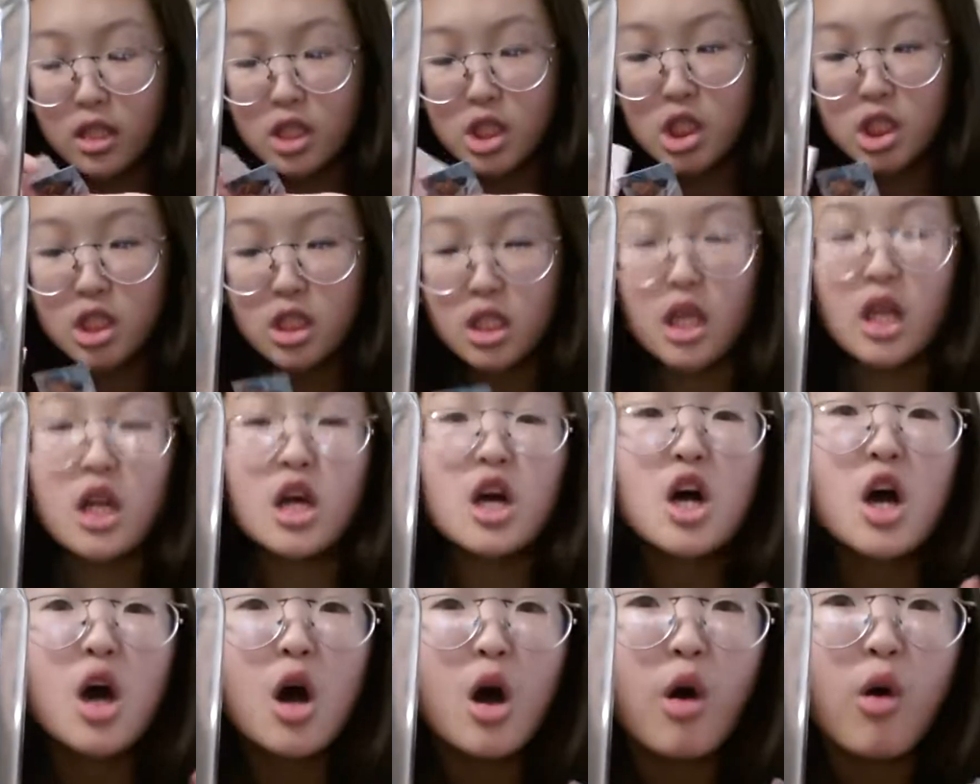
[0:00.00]
And she said,
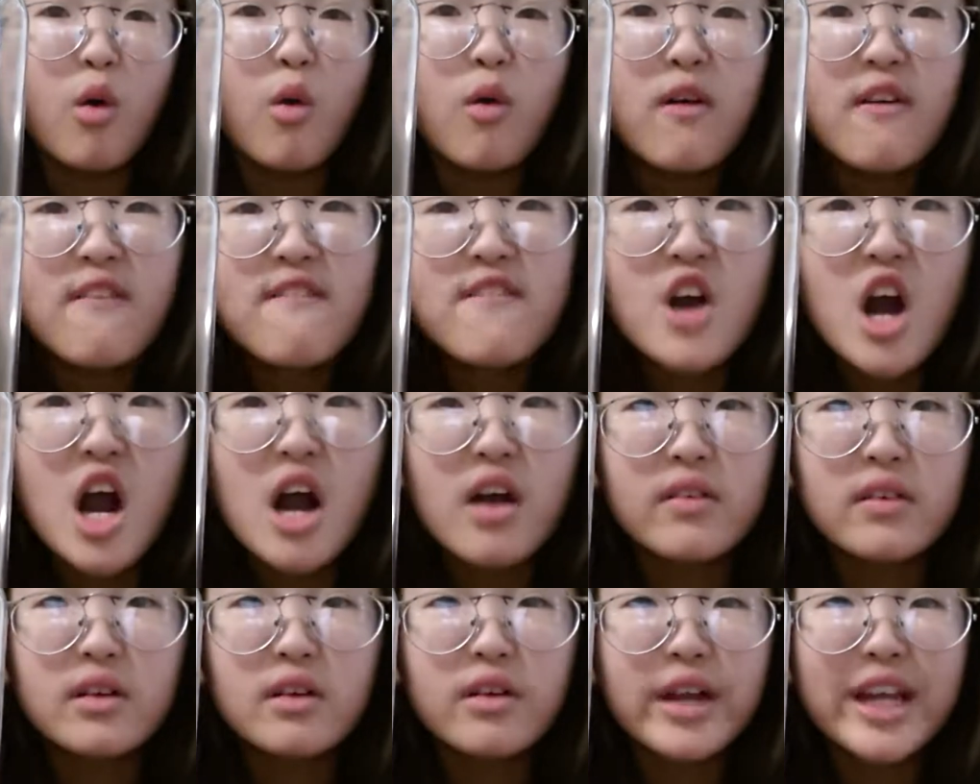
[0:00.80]
oh,
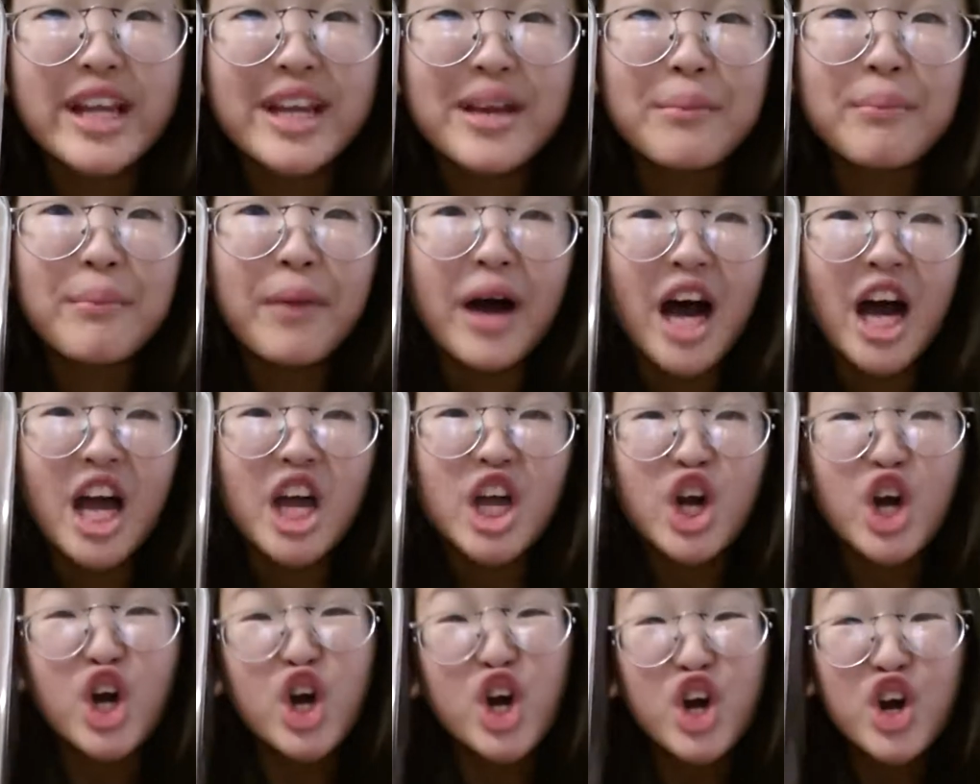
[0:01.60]
Forever Rain by
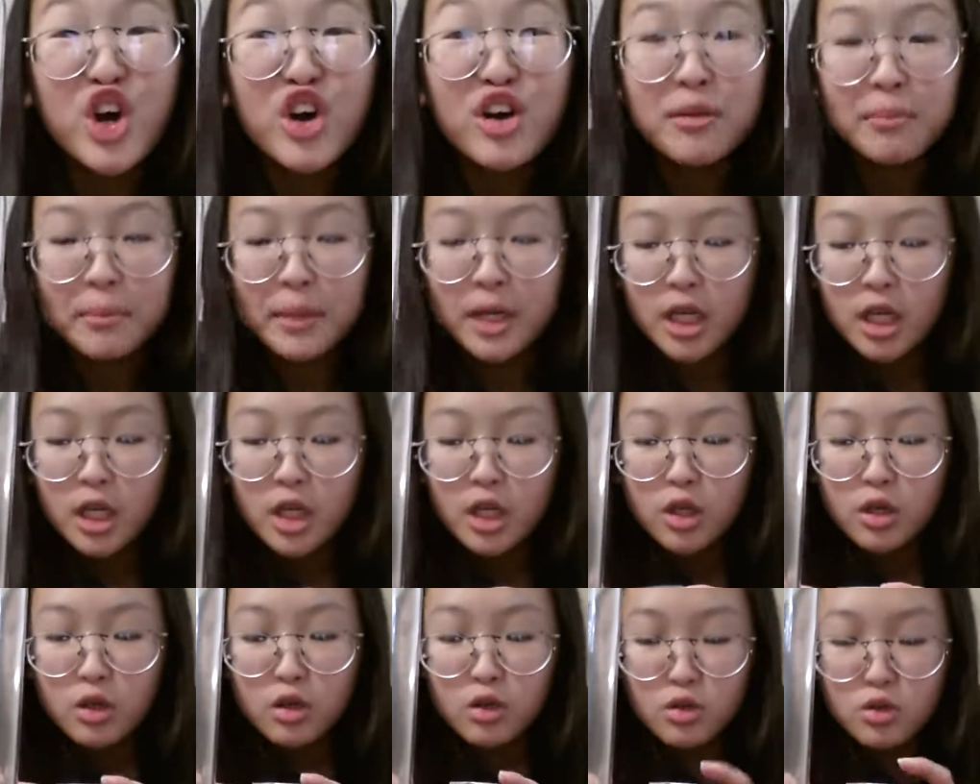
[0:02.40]

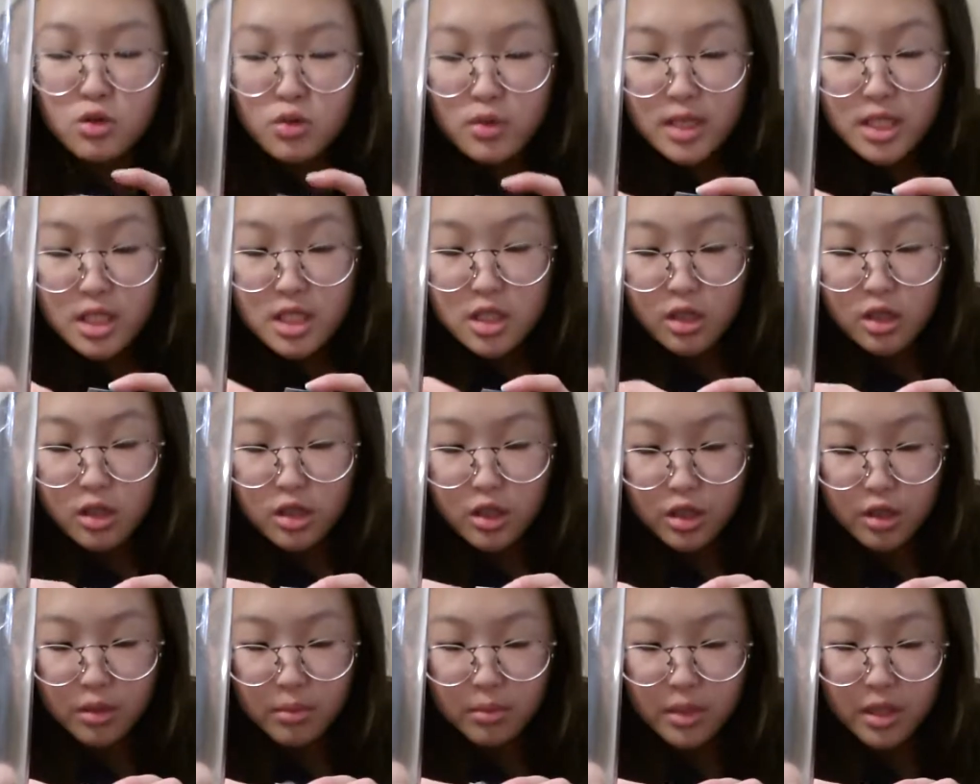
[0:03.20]
Who is
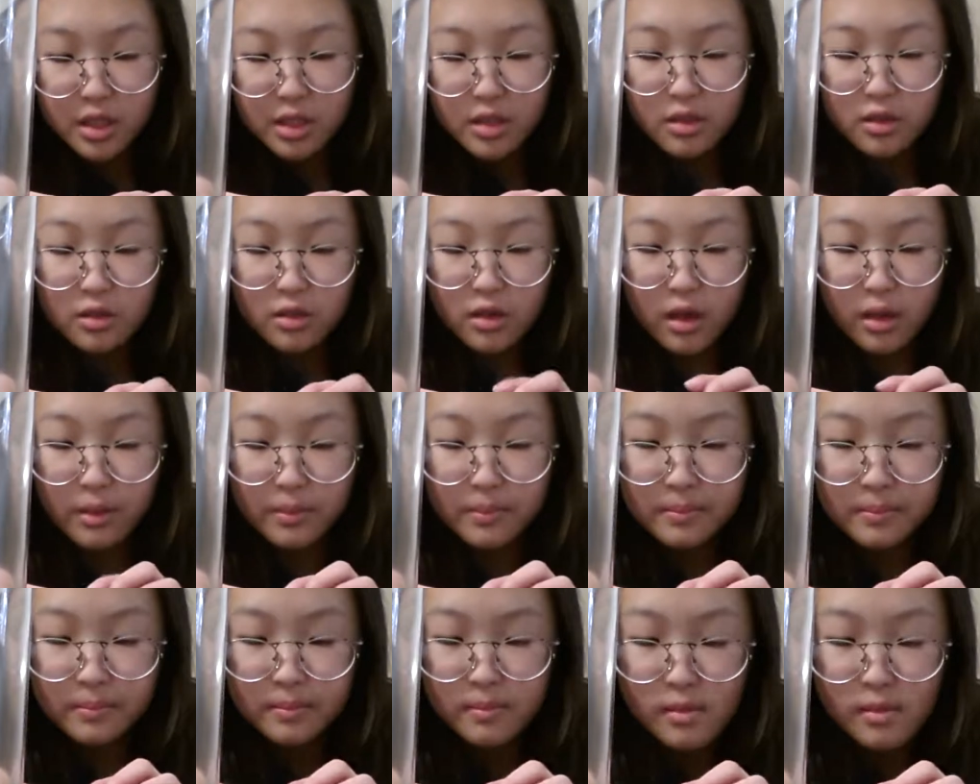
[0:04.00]
Okay.